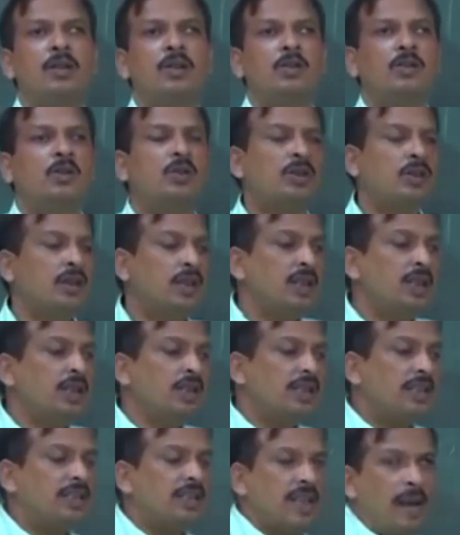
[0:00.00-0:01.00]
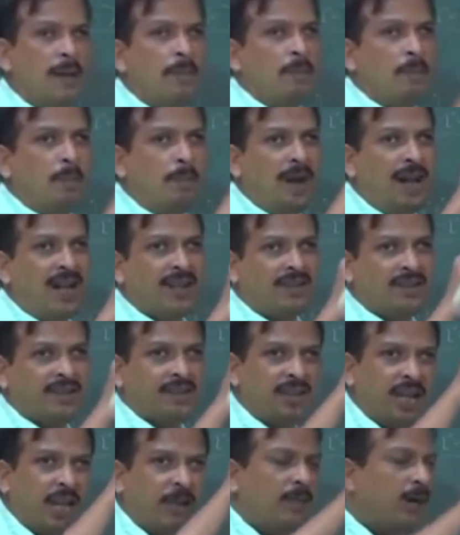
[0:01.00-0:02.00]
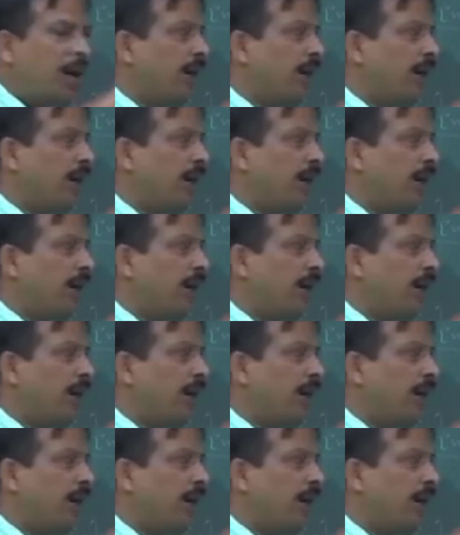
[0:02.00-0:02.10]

So, the same place, same